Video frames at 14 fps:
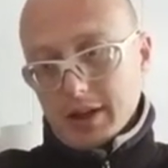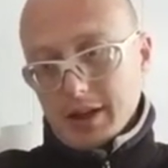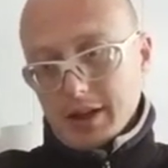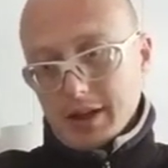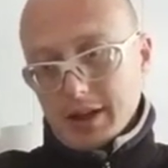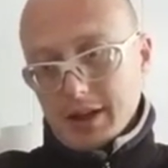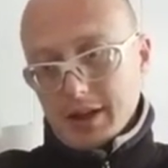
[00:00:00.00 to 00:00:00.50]

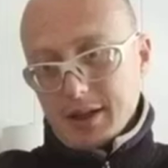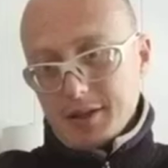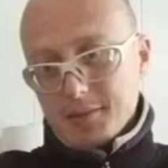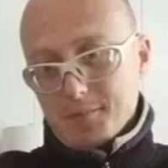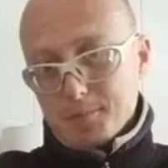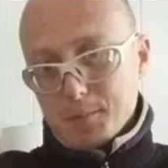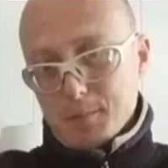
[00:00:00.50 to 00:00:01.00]

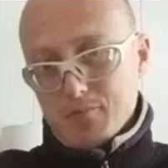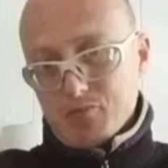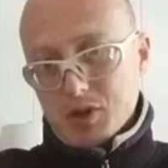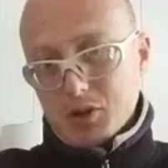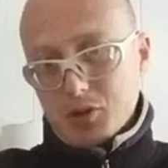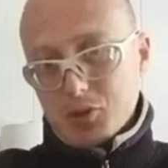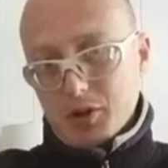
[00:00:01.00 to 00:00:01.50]
In
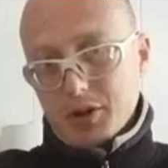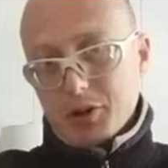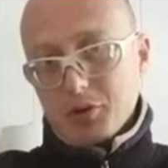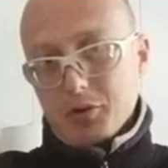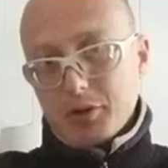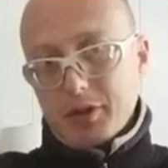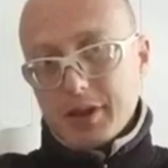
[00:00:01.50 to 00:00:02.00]

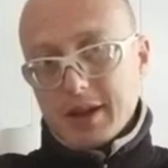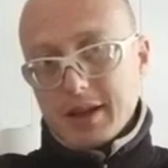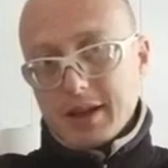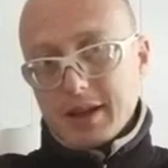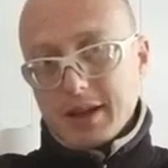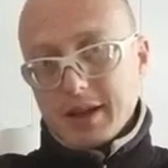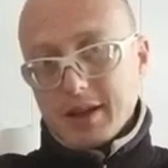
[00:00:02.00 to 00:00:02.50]
critical
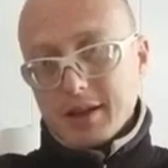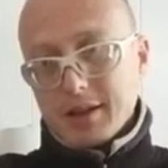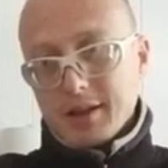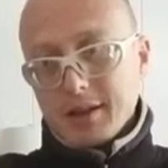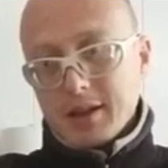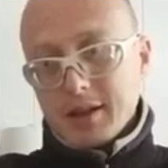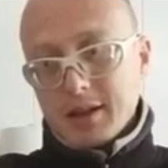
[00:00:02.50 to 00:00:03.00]
thinking,
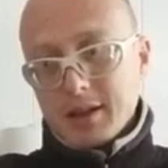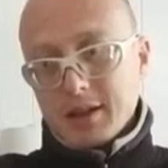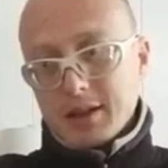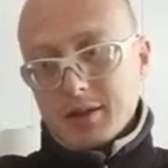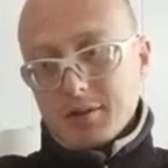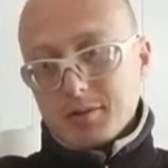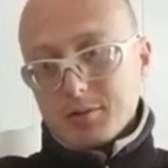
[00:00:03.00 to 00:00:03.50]

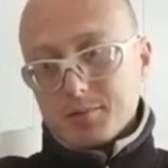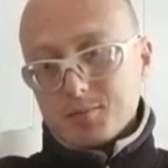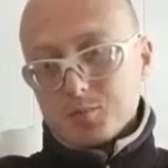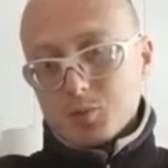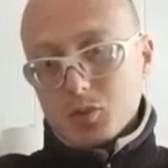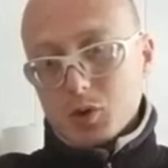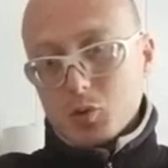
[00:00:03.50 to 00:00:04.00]

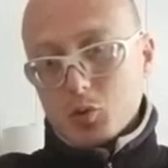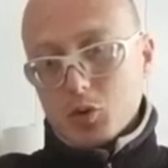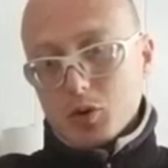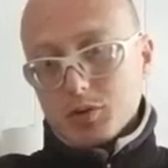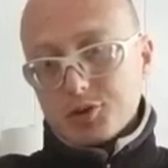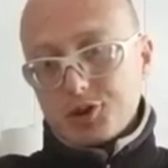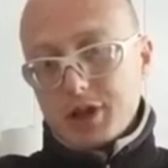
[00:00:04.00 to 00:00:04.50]

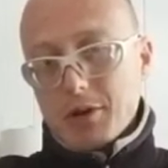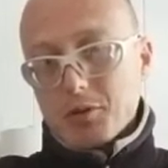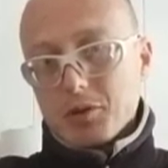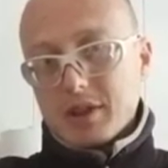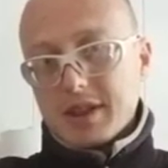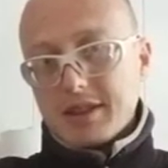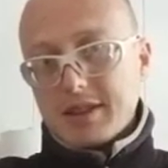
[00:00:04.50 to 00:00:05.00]
we're
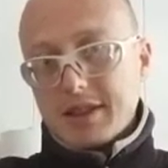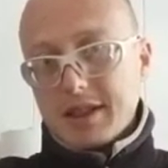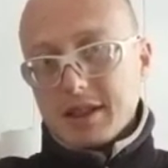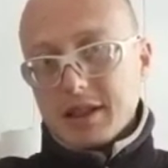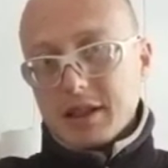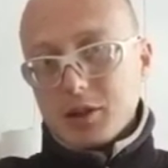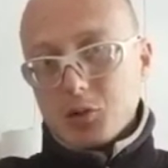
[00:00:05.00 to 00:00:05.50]
generally
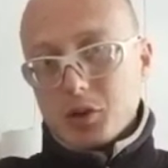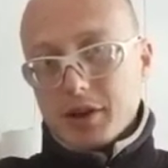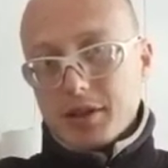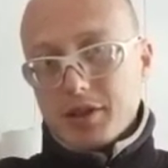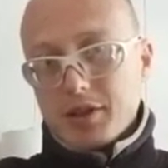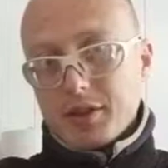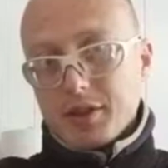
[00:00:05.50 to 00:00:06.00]
dealing
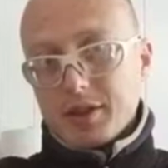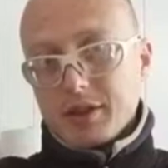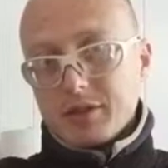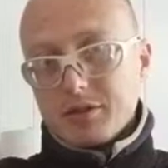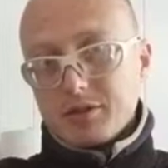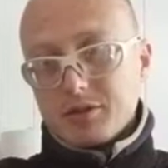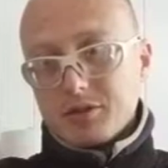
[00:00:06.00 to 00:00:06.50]
with
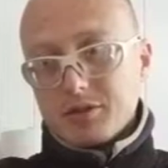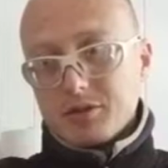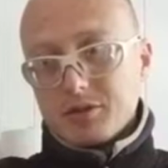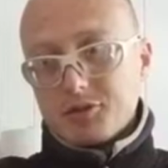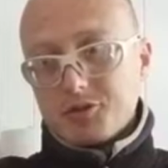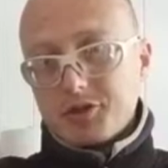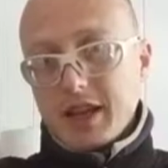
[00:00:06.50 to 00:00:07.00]

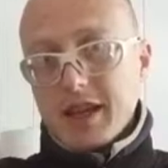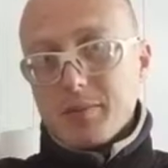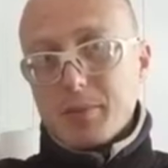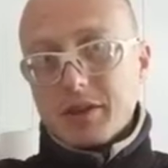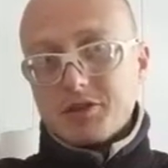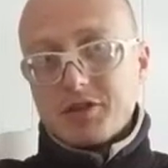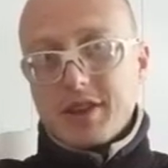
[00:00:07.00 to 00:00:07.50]

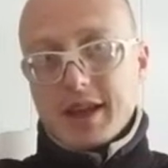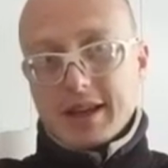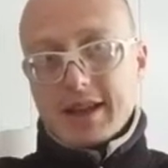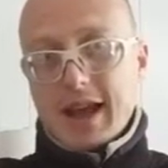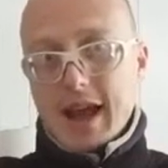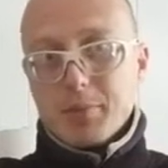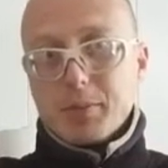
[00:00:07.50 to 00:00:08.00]
statements
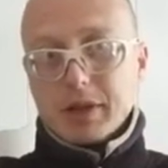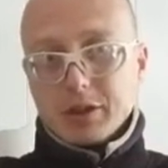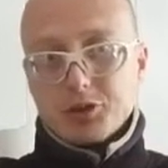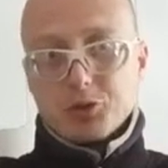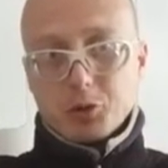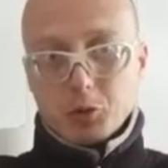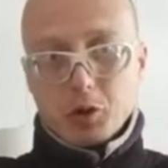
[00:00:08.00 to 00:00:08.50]
that can be
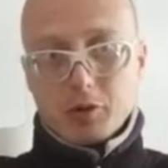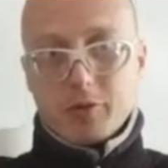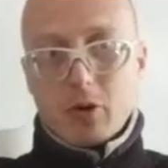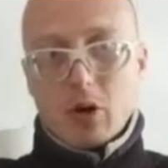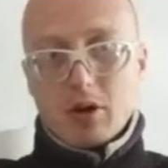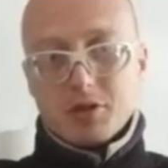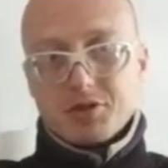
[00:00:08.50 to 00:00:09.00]
true or
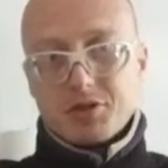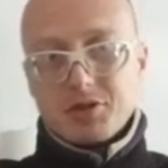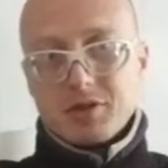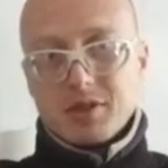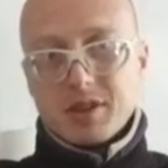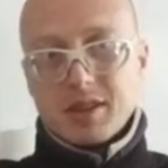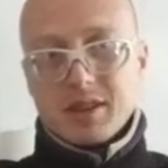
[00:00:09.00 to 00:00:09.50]

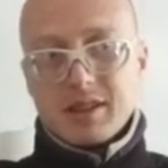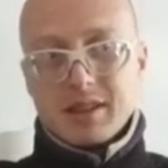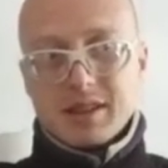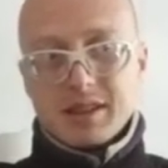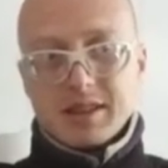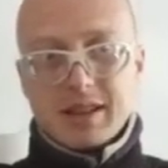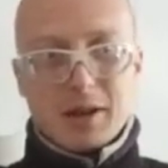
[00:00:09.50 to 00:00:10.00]
false.
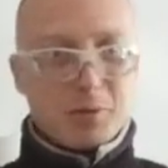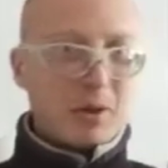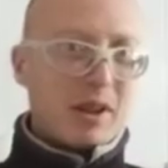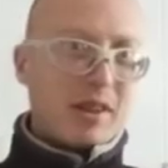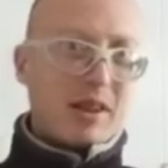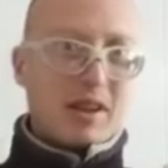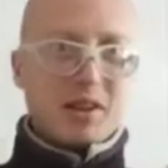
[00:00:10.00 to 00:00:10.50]
Get rid
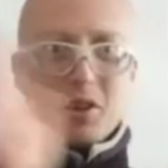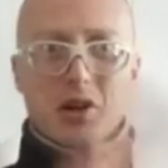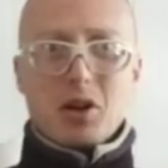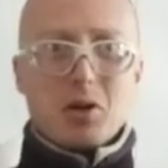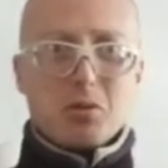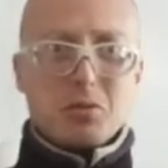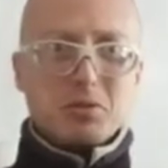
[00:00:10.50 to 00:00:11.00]
of the
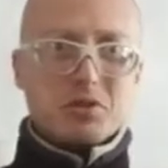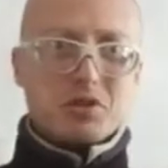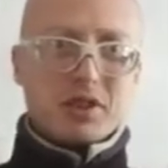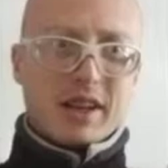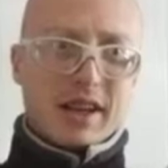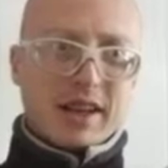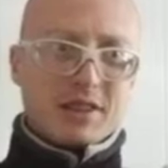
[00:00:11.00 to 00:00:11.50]

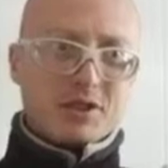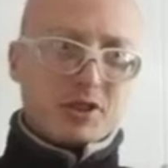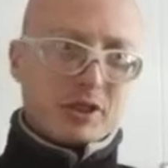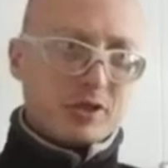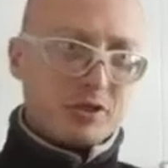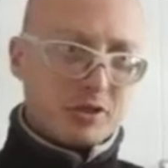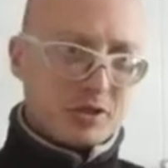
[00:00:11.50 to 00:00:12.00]
hellos and
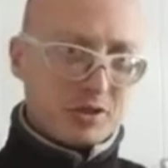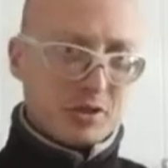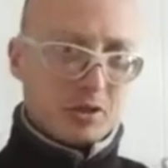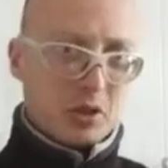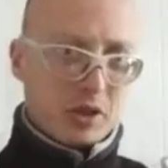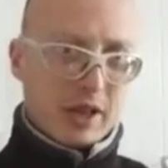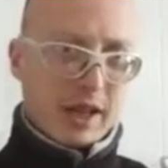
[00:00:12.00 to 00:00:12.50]
just
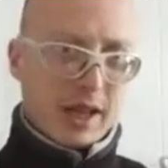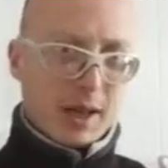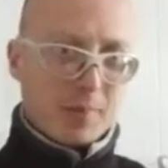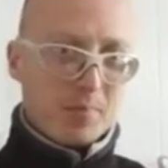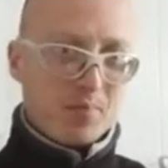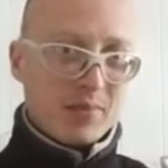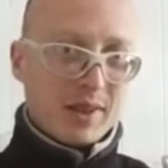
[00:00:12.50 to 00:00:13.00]
look
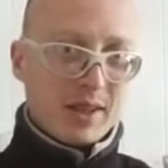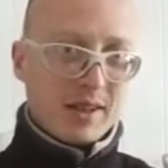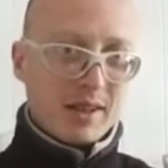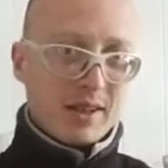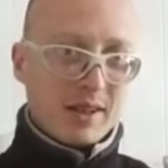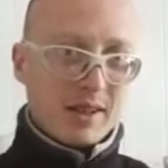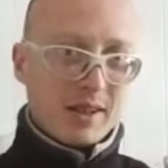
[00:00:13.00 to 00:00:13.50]
at
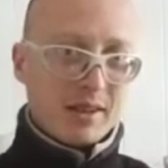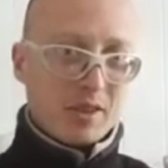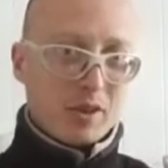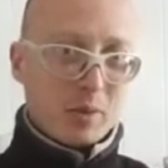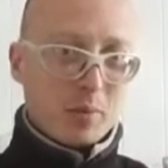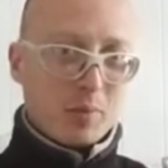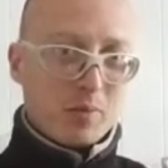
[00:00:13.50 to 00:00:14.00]

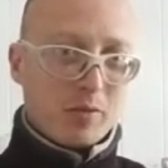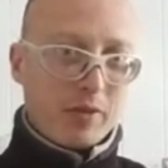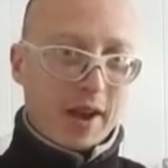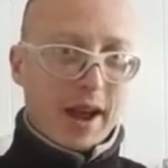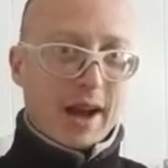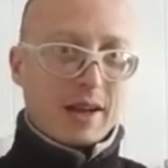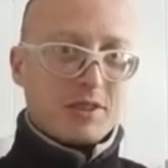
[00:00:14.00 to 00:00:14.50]
the
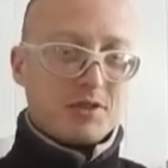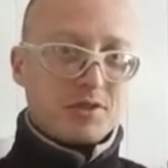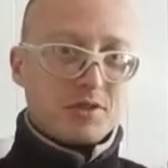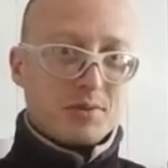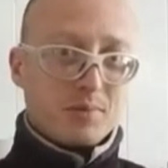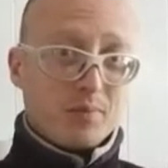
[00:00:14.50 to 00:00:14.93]
facts.